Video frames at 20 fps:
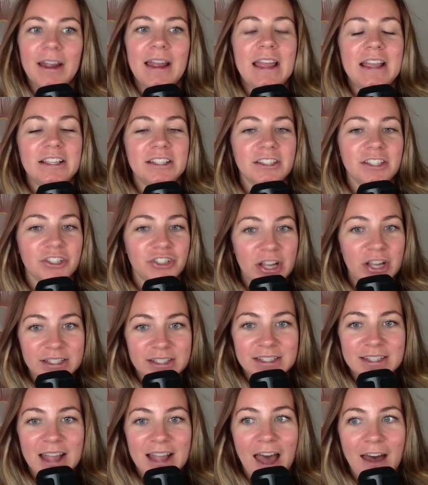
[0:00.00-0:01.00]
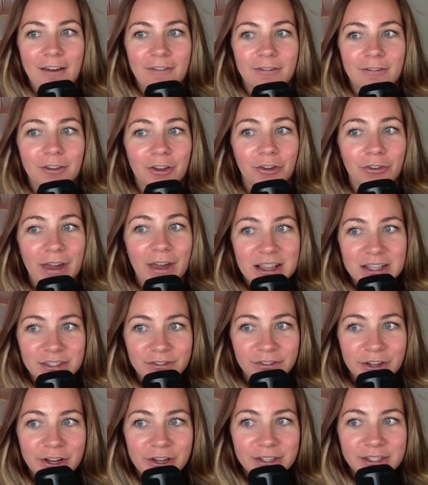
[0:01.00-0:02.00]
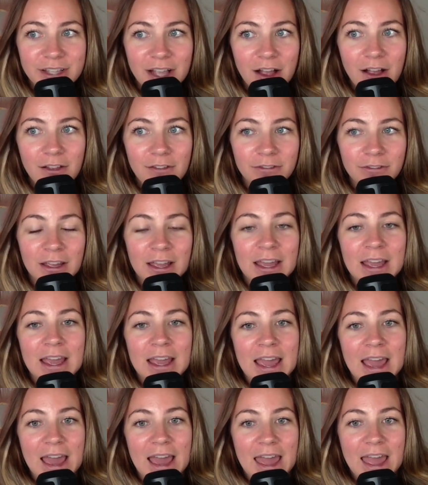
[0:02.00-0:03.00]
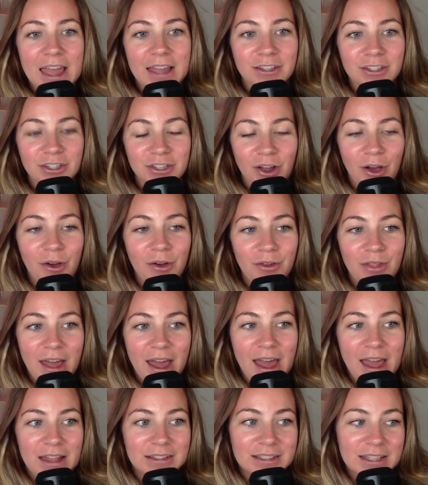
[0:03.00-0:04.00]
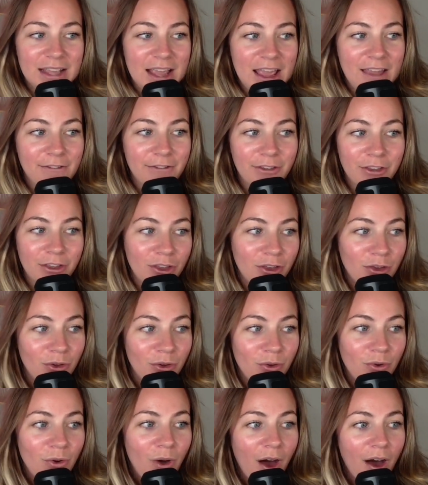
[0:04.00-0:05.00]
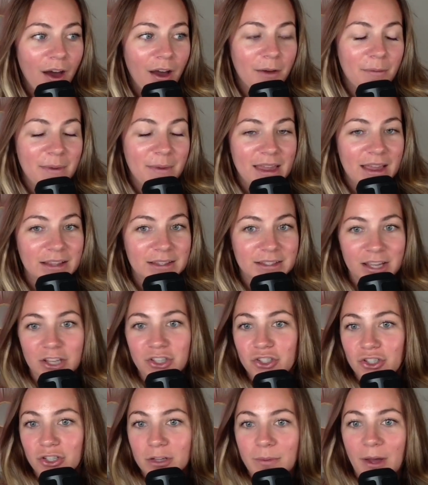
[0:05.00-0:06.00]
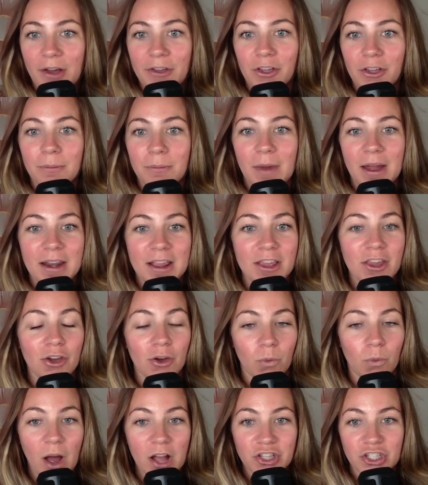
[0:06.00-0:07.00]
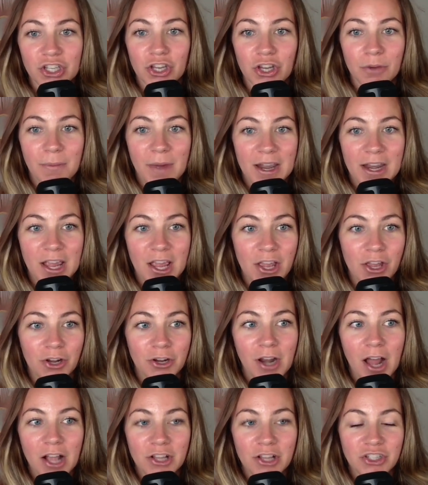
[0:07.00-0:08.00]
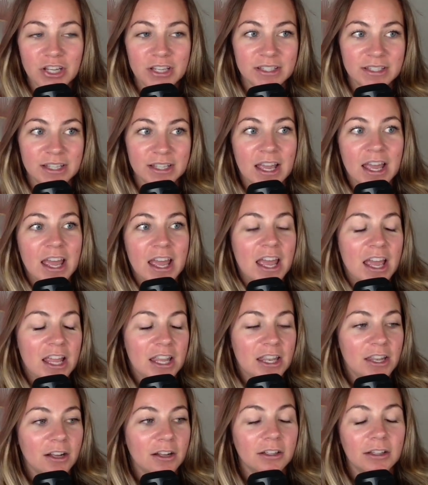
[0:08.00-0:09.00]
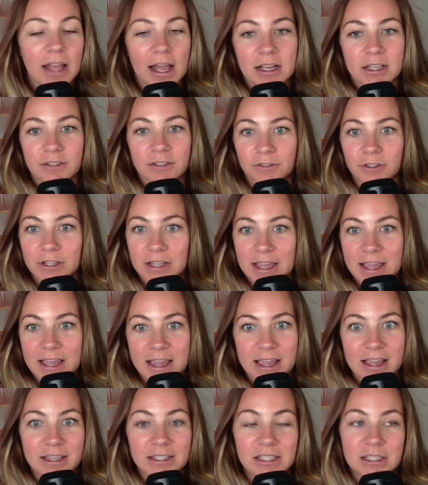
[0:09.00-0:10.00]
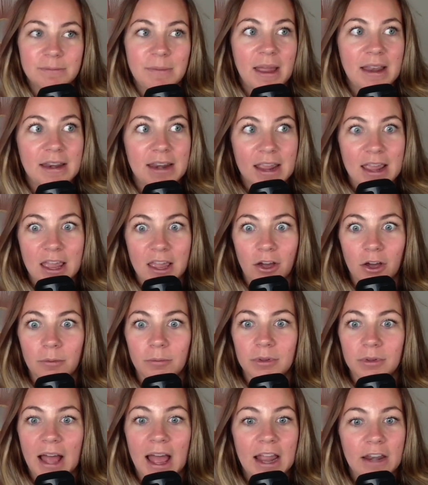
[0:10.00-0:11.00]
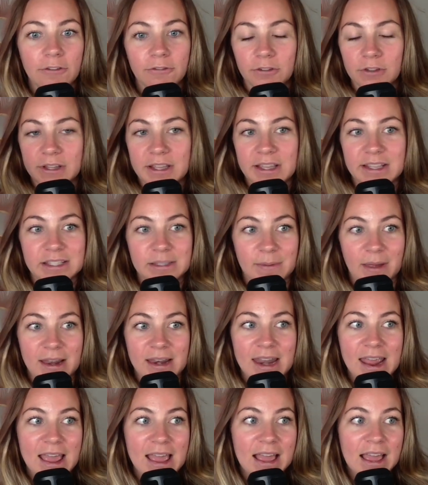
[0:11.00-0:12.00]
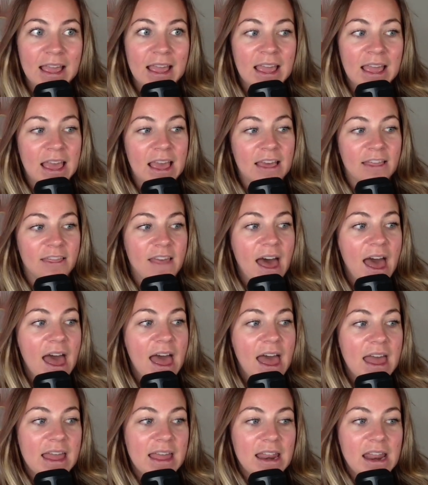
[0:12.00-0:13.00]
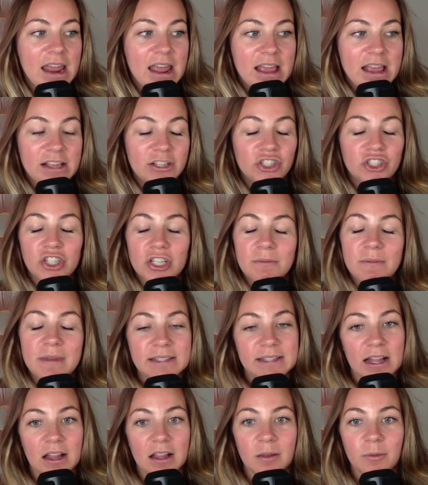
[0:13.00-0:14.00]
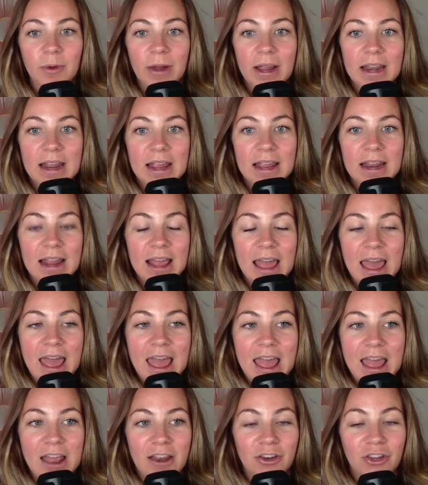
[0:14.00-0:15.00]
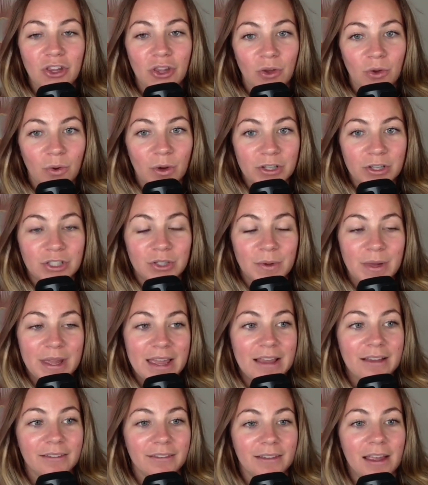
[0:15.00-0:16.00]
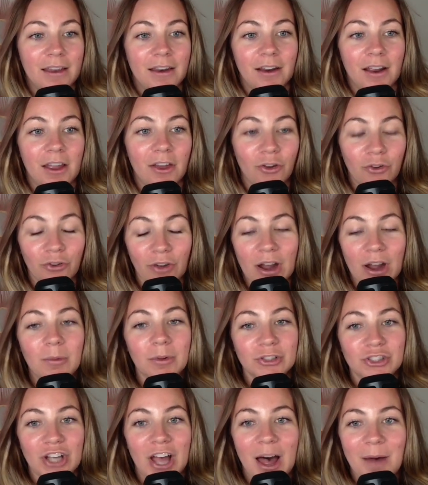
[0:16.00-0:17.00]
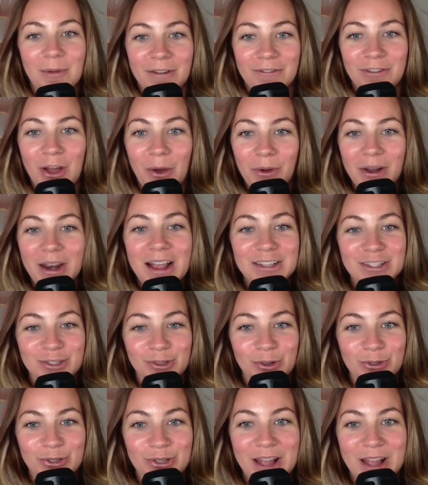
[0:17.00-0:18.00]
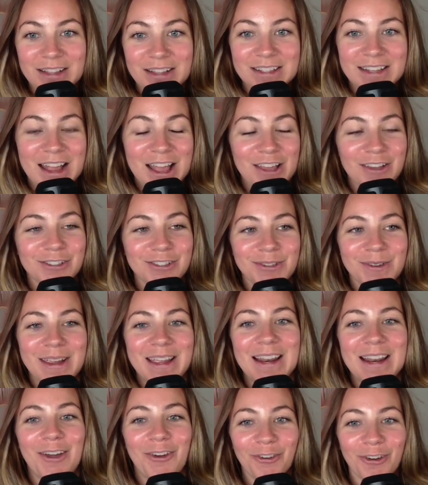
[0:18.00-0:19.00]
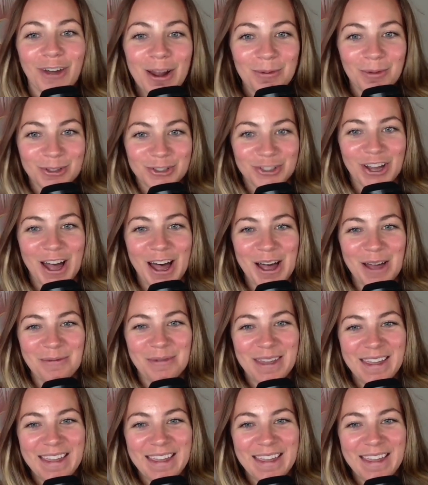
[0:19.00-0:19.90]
is to just have grace for yourself and know that if you are being intentional about your money, you're watching your money, you're not just neglectfully spending or blindly spending, that should be celebrated, and you are doing an incredible job. And if no one has told you that today, you're doing an incredible job.